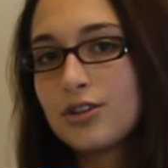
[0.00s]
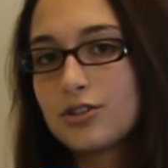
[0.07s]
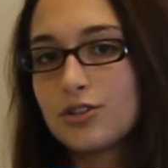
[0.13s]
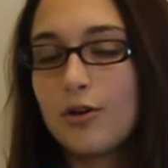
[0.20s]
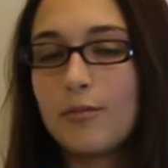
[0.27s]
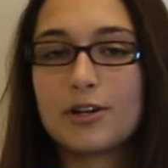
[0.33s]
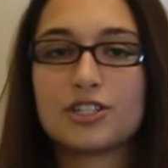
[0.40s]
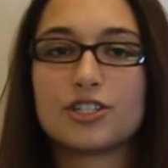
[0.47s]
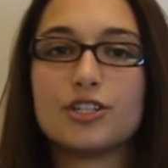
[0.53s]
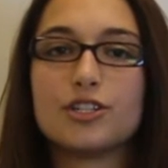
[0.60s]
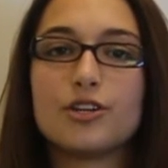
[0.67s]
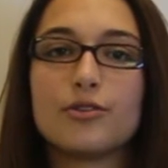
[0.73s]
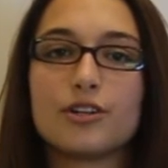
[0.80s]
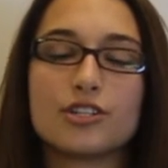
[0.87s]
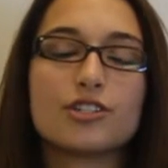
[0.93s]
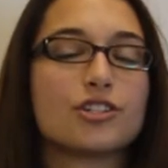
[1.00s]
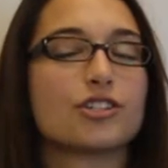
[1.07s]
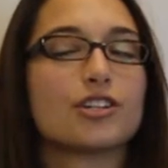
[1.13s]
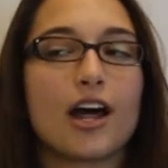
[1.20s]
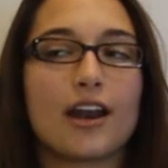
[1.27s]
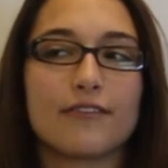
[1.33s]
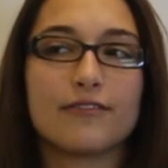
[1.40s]
so much to do and it's
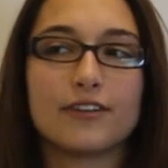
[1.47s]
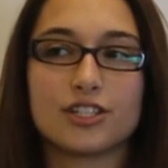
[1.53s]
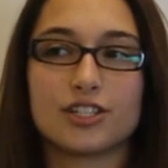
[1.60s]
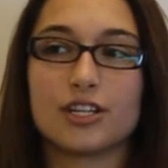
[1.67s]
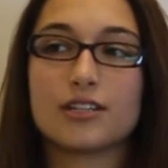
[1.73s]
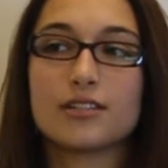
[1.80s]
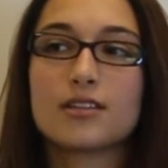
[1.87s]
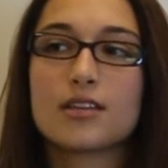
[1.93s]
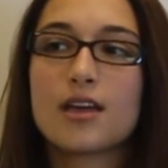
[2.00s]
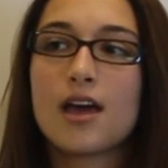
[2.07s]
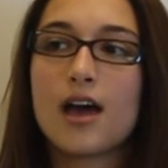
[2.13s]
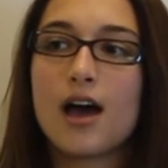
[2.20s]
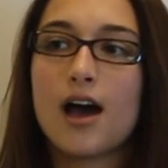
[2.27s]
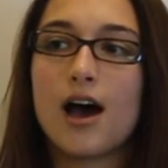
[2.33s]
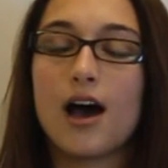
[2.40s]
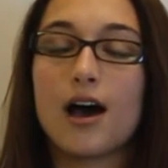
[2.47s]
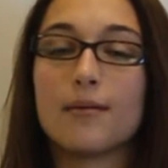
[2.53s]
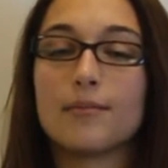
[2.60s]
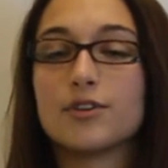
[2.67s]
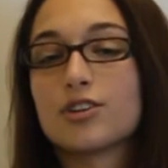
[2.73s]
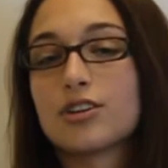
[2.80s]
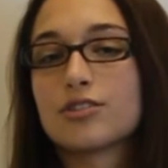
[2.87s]
just not efficient.
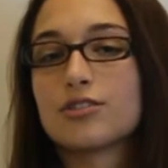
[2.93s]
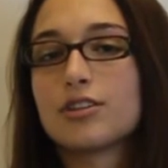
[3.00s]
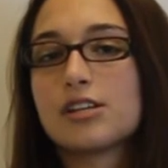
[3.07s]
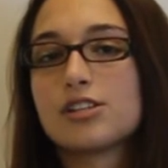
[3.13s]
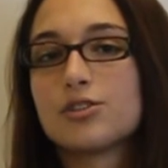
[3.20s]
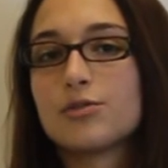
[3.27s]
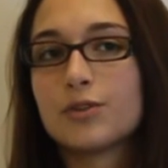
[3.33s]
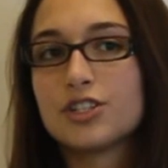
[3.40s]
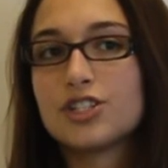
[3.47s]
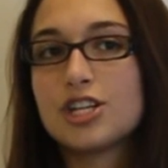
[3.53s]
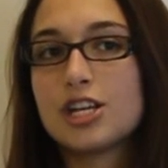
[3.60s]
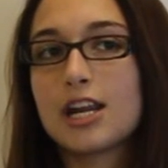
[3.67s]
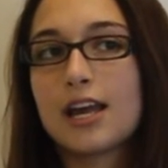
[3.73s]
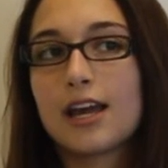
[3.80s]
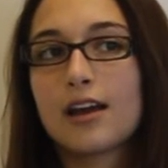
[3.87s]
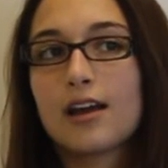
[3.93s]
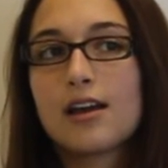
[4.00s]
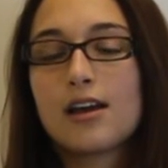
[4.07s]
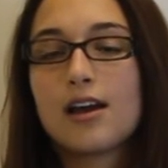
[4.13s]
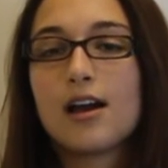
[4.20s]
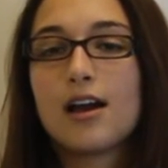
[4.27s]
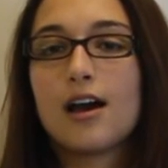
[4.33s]
Um, there's also the issue with cheating.
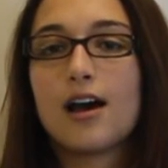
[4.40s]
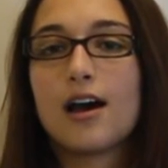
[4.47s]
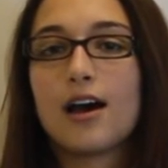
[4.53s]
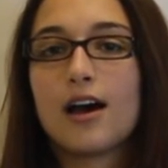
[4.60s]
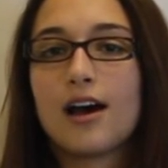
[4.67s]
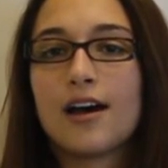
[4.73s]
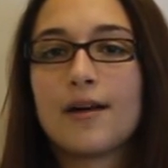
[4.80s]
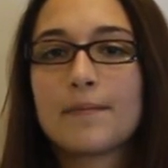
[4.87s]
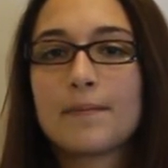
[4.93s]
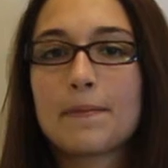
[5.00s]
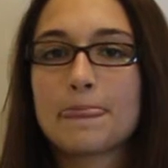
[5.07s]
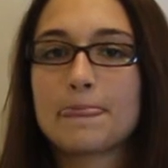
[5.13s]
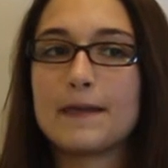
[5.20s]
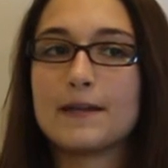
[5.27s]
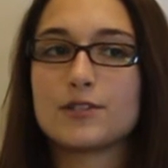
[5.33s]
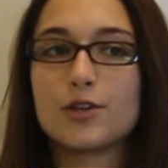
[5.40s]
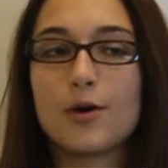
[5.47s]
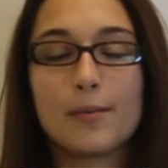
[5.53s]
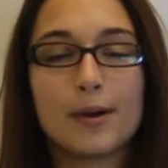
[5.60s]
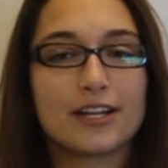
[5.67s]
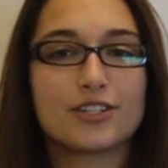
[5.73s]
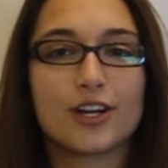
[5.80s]
Uh, there's
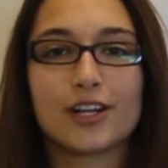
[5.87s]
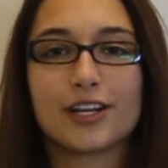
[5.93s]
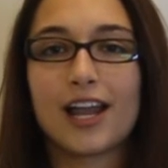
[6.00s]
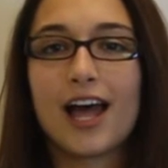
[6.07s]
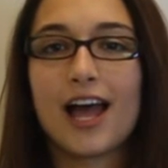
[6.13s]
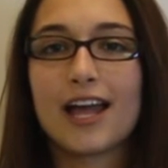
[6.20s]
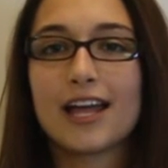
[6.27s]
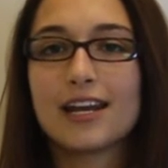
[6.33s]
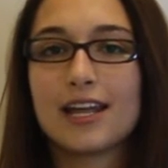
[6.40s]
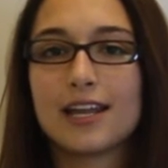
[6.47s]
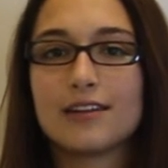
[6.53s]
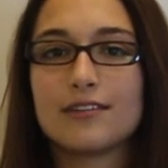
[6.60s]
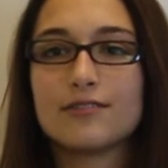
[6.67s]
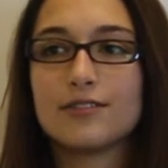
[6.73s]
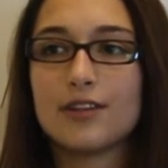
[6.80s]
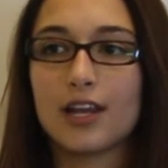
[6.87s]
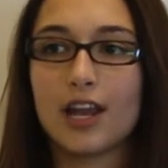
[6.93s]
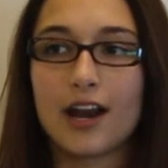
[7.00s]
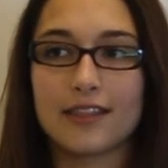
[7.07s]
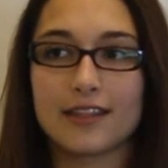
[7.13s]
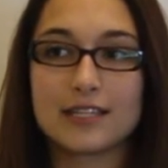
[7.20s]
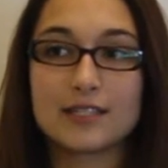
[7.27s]
so much online and a
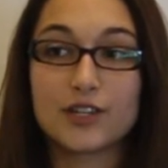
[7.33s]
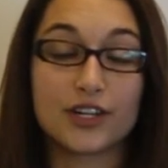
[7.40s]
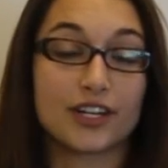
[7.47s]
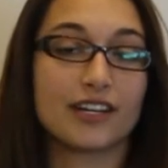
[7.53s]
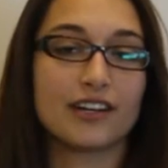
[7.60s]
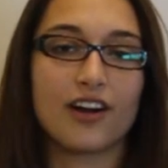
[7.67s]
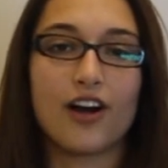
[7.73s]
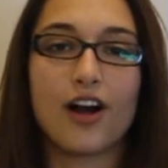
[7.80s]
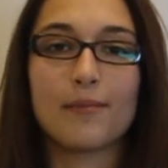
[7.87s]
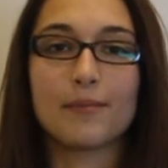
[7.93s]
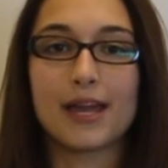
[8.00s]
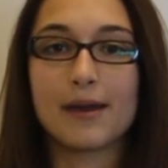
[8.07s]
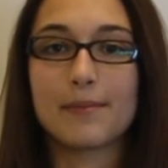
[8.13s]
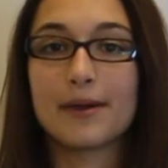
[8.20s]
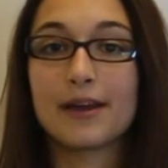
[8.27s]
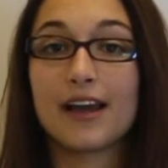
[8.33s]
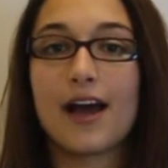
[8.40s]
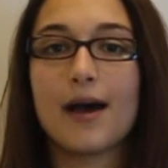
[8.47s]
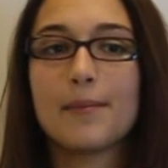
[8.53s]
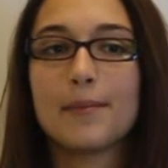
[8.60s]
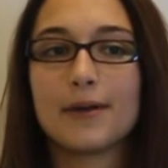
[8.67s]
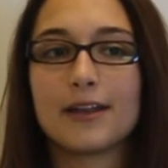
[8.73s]
lot of things Turnitin.com can't pick
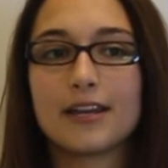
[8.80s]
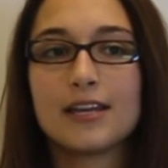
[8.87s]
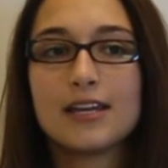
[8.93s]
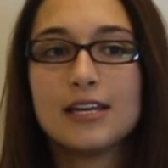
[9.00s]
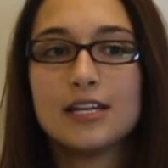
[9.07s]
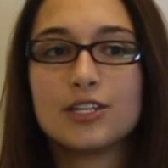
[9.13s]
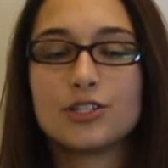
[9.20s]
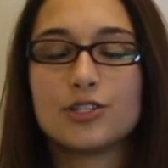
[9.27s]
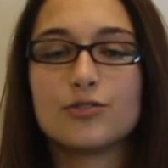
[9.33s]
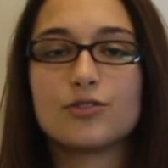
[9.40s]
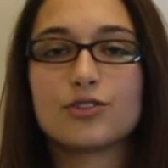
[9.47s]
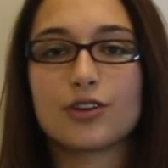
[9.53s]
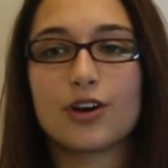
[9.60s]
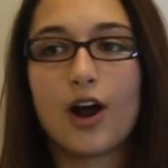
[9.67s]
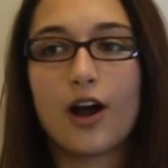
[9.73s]
up and students are